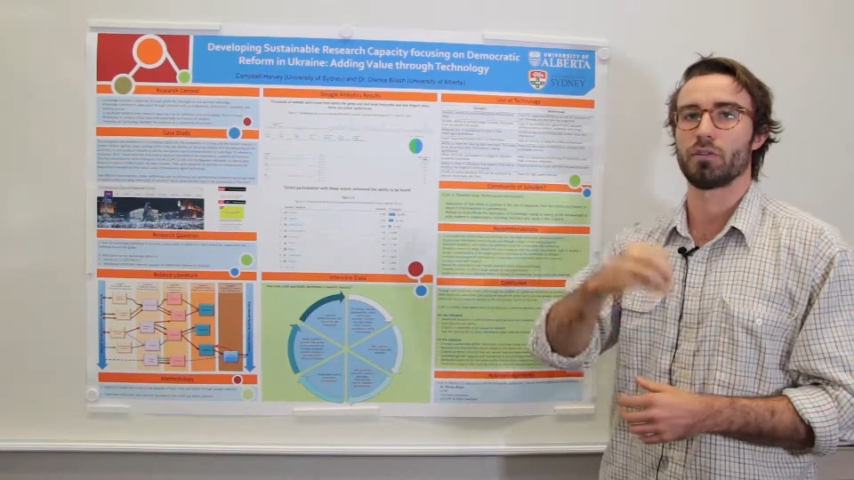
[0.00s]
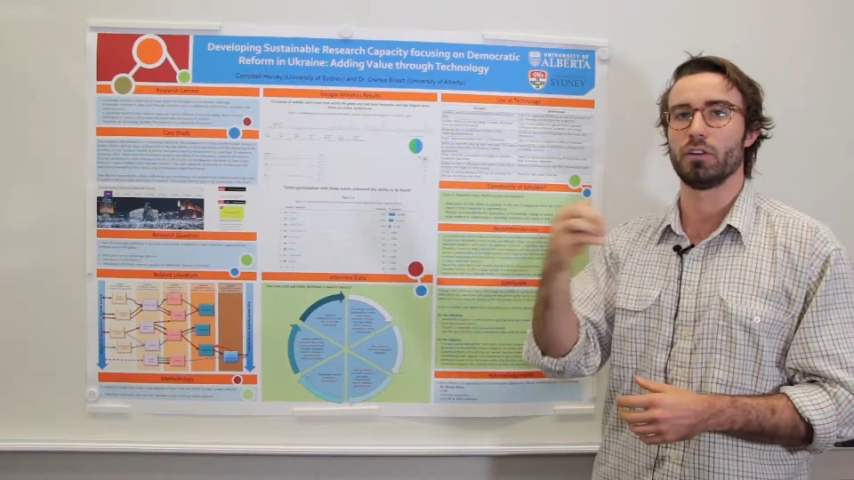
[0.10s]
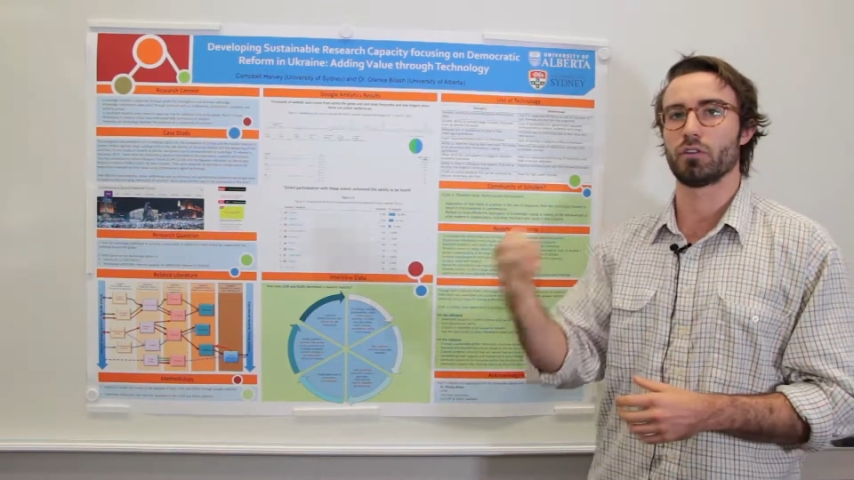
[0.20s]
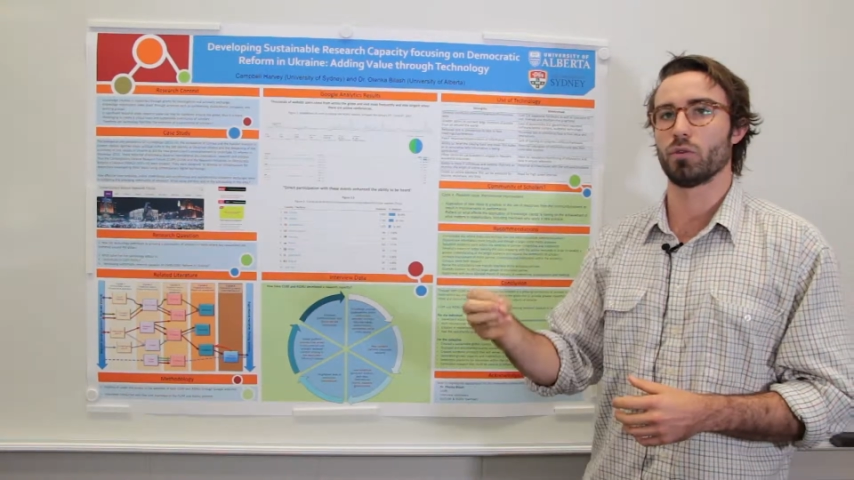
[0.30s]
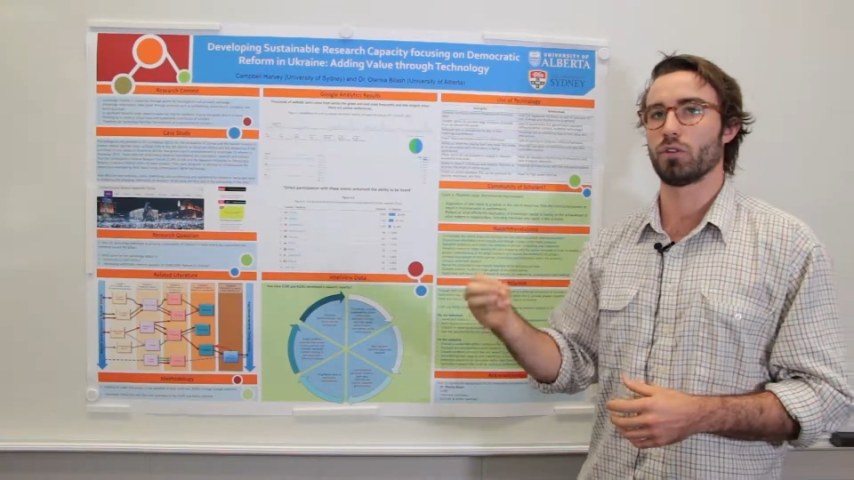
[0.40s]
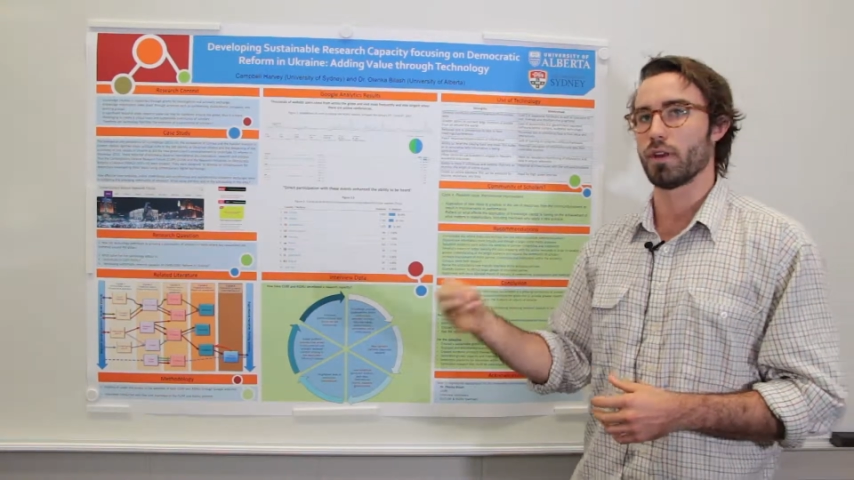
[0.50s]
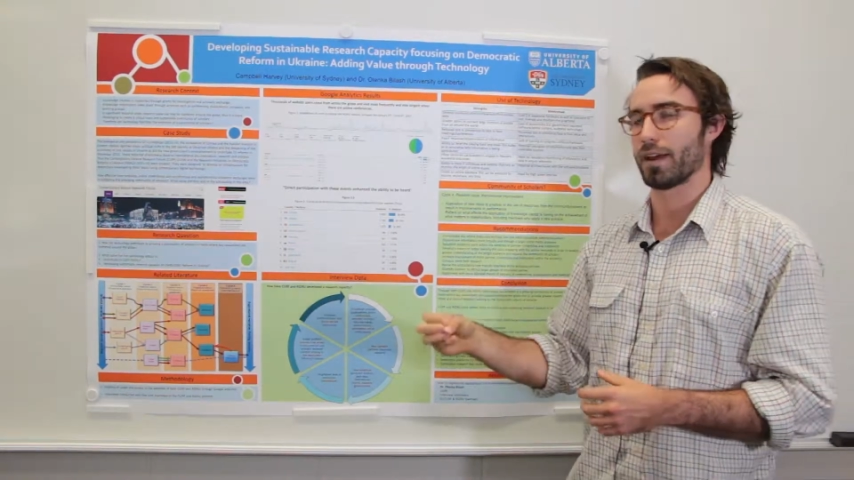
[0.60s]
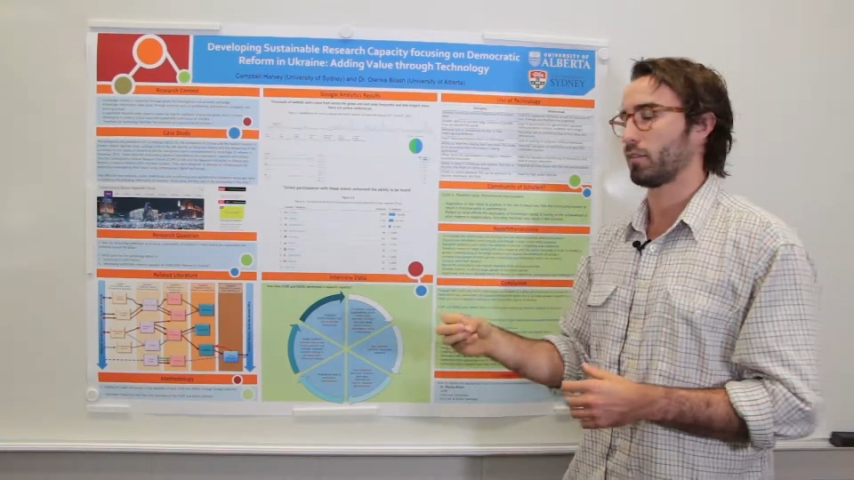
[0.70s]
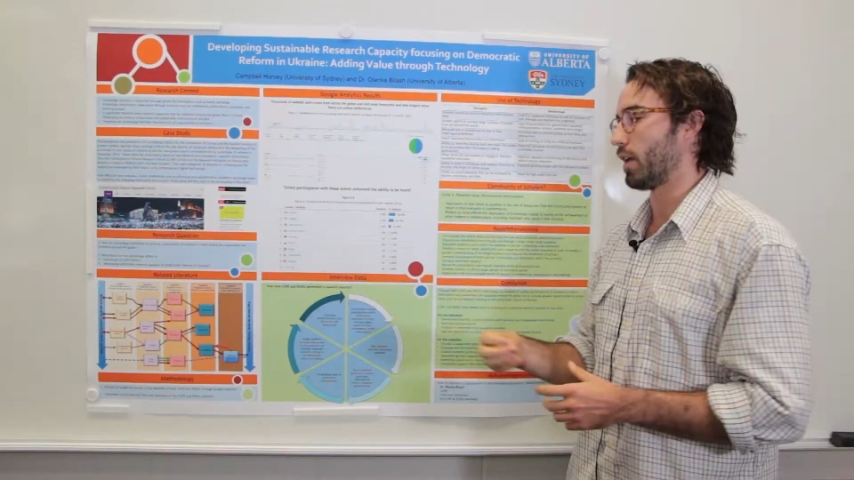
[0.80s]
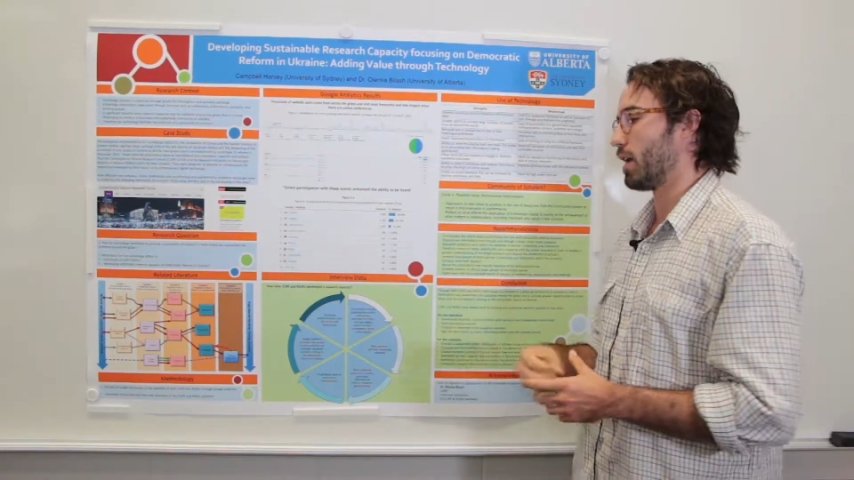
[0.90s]
into its
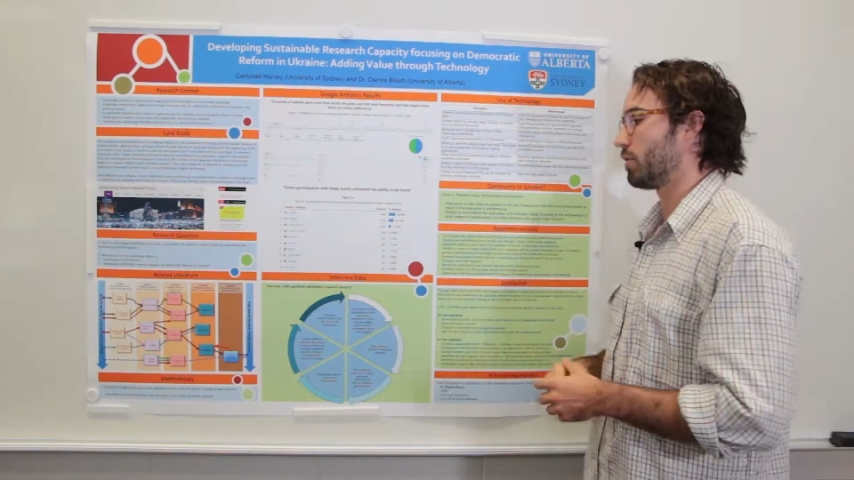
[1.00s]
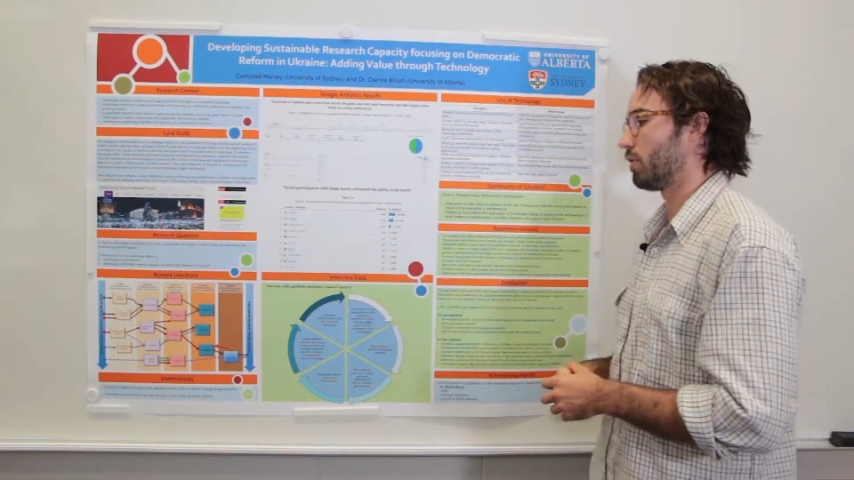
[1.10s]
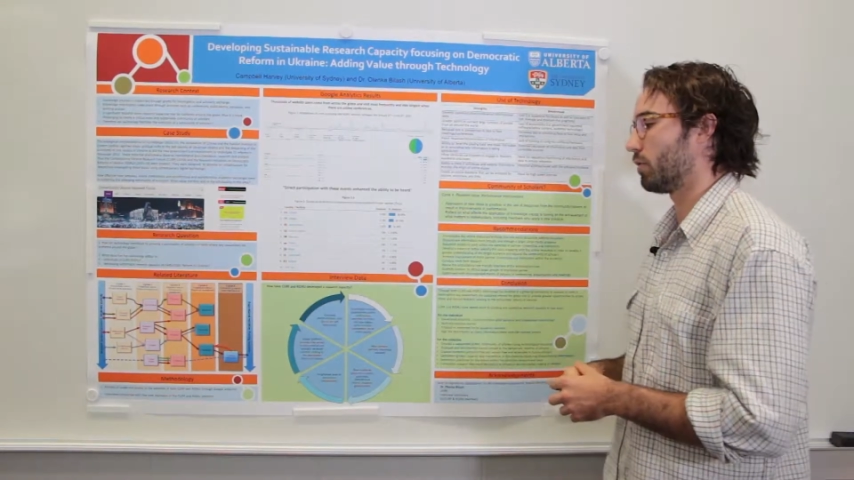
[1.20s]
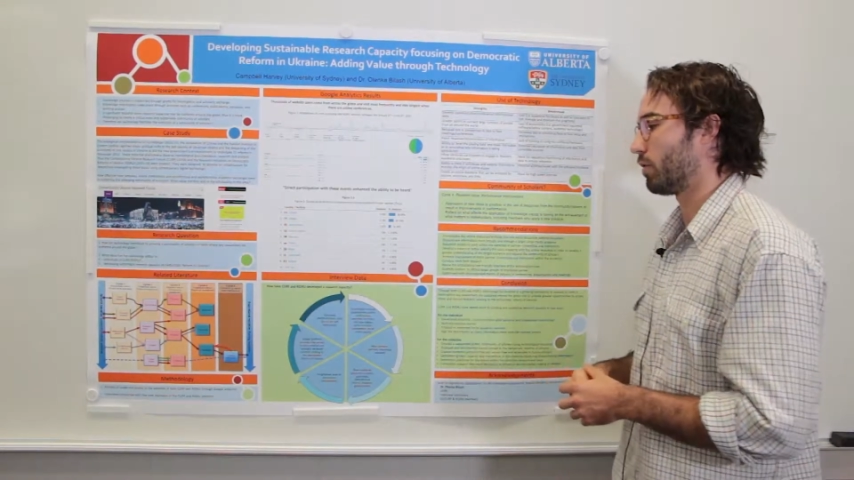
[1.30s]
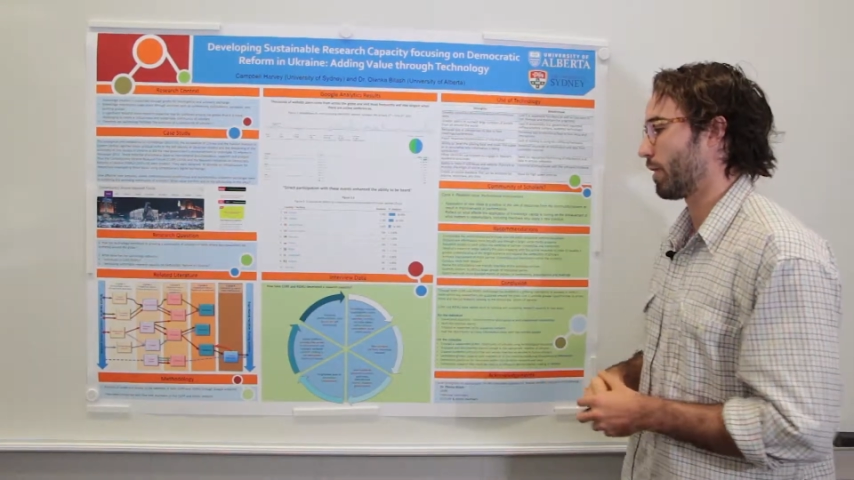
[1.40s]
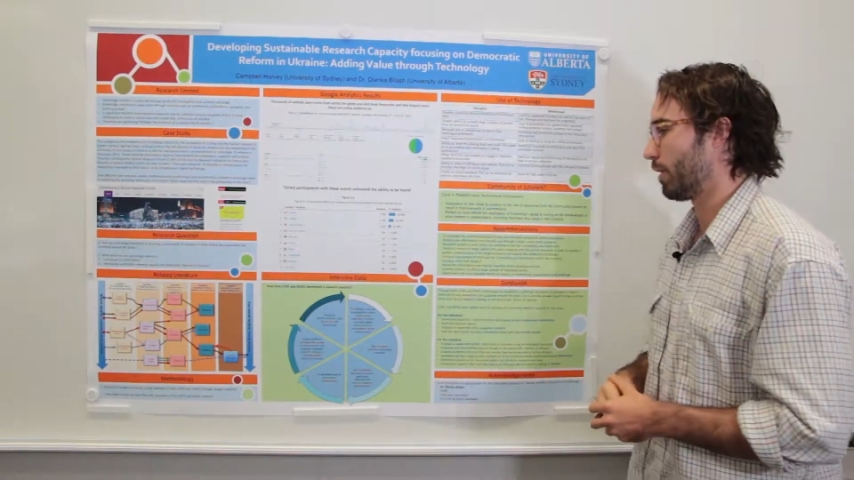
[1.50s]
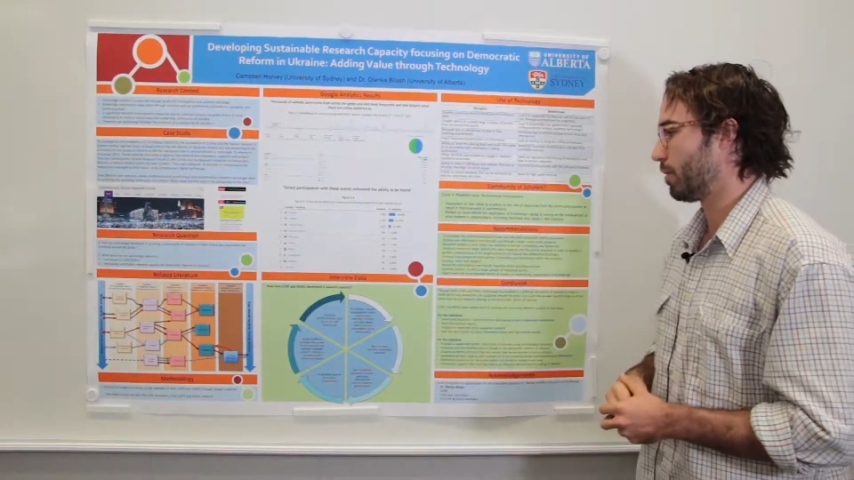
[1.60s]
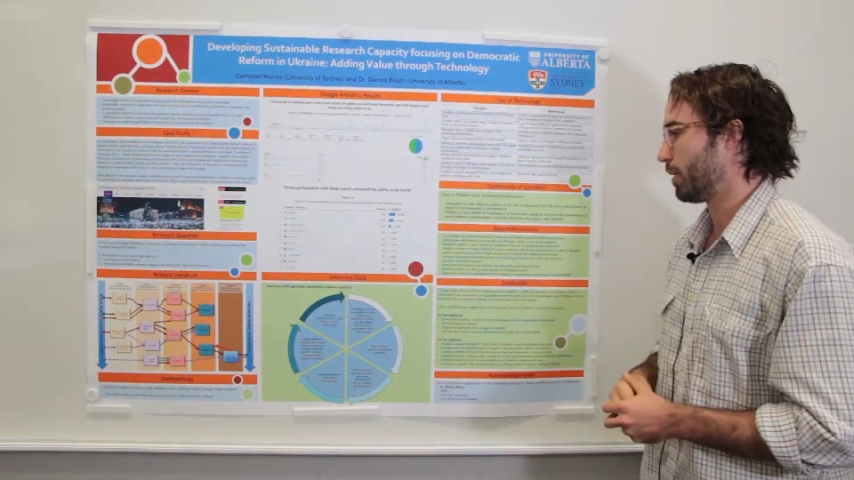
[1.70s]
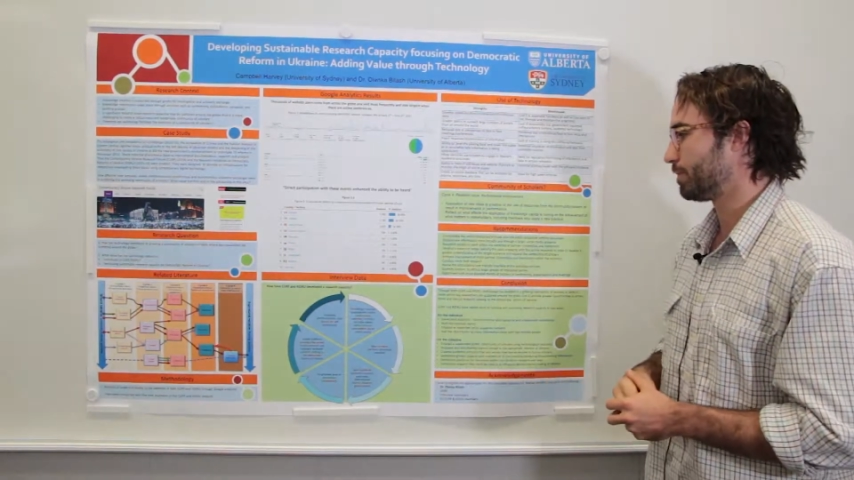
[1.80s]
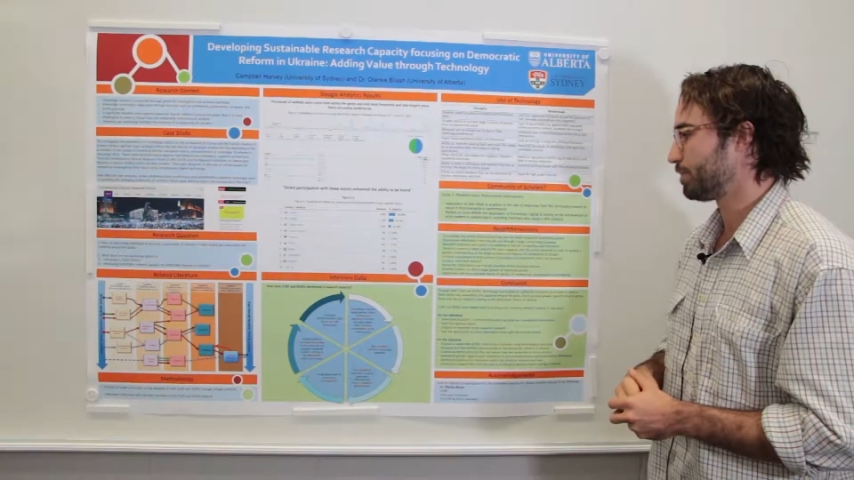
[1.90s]
next stages of
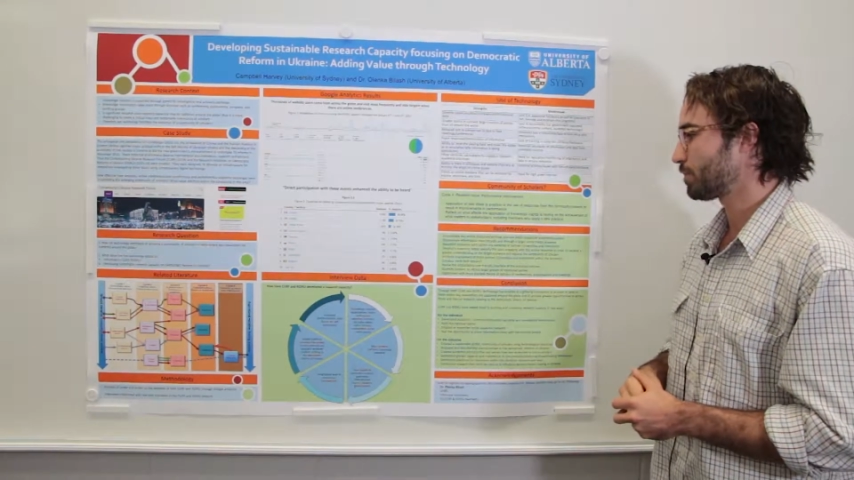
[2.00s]
development.